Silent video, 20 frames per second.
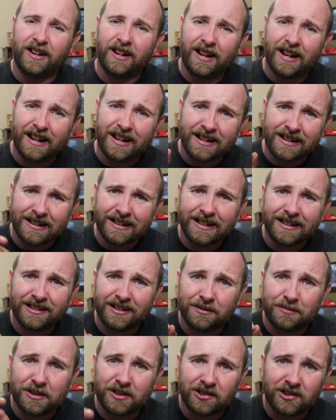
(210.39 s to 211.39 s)
It needs
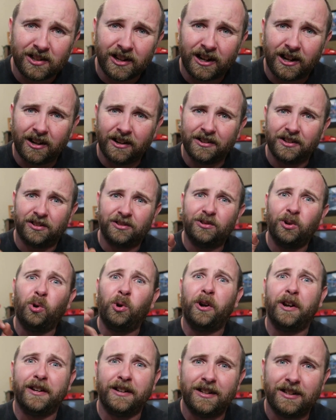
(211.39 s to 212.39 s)
to be shared. The
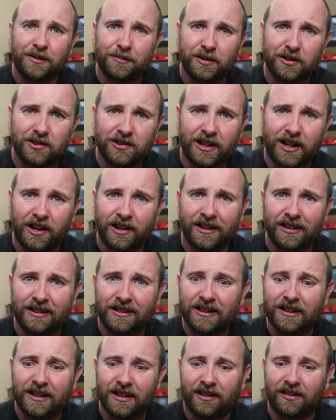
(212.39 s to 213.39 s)
story needs to be shared at
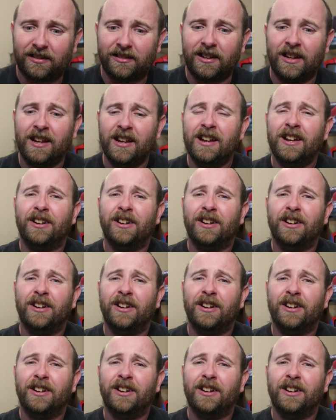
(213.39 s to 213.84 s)
least.